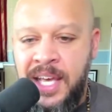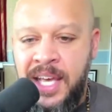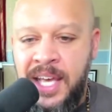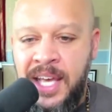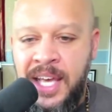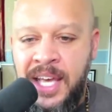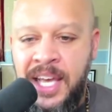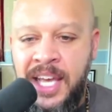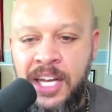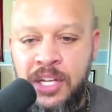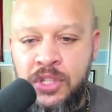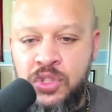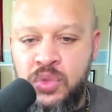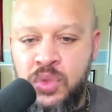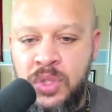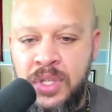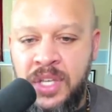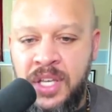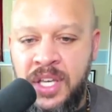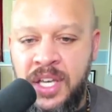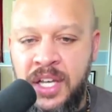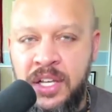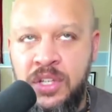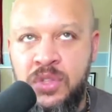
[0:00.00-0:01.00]
Here's
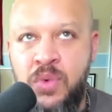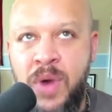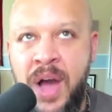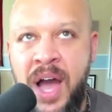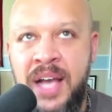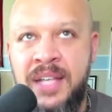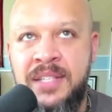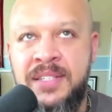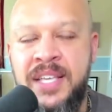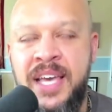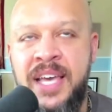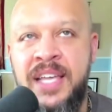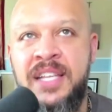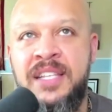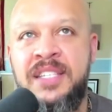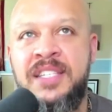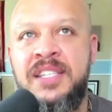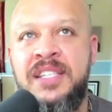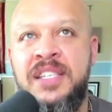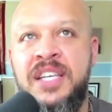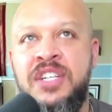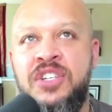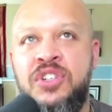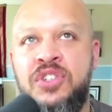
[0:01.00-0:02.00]
here's why I say this
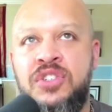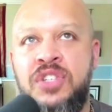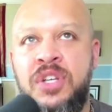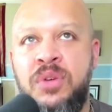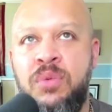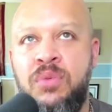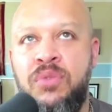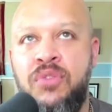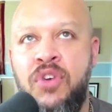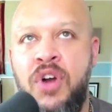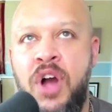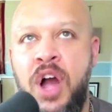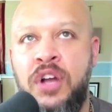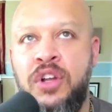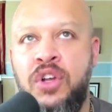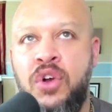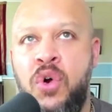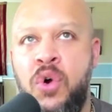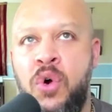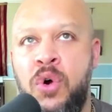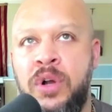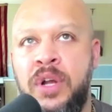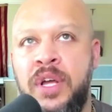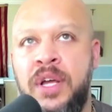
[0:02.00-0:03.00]
is interesting with regard to
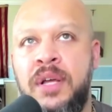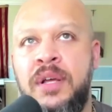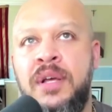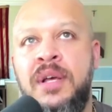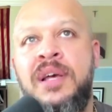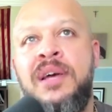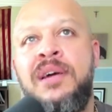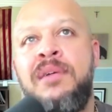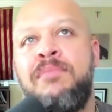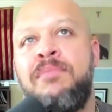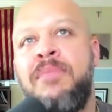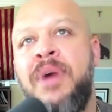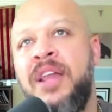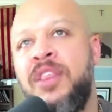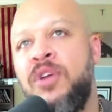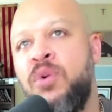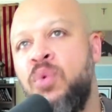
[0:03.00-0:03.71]
courting. By the